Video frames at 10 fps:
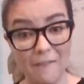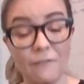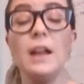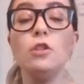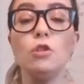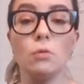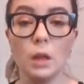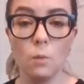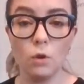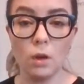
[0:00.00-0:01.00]

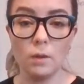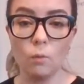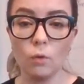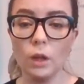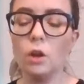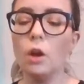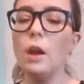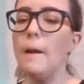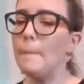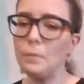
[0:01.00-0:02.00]
Eventually, when you get them really good,
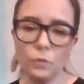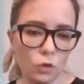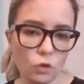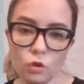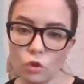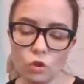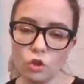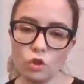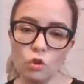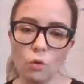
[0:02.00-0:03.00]
they'll
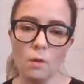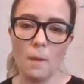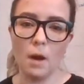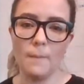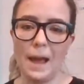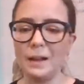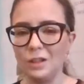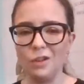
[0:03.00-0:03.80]
just do them automatically.